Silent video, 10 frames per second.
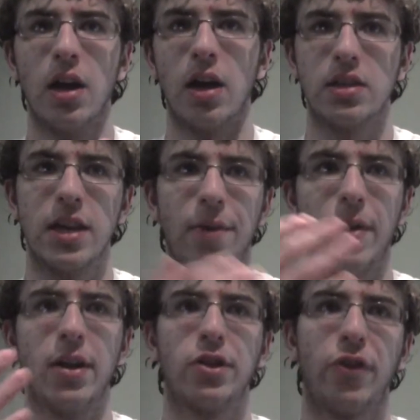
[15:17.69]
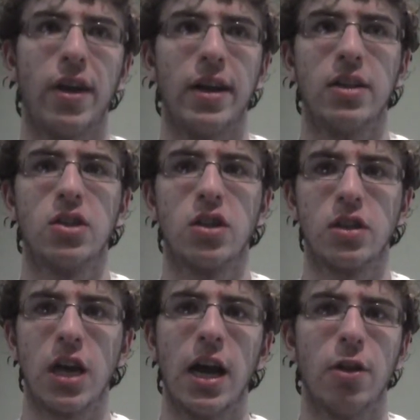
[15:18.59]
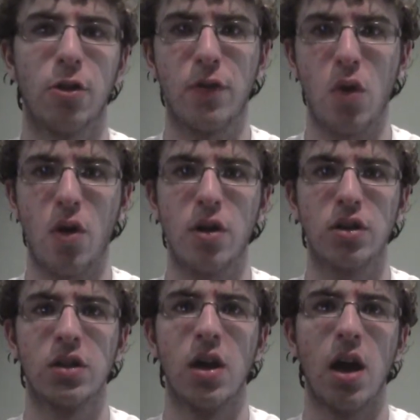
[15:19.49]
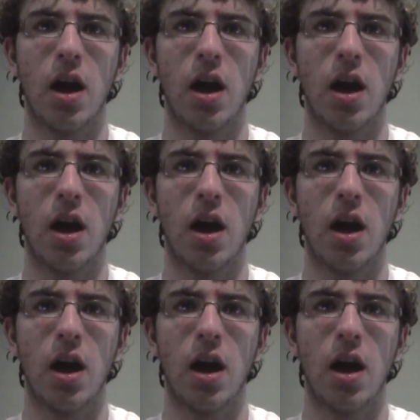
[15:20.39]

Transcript: Uh, Stingrage fights Tyler, of course.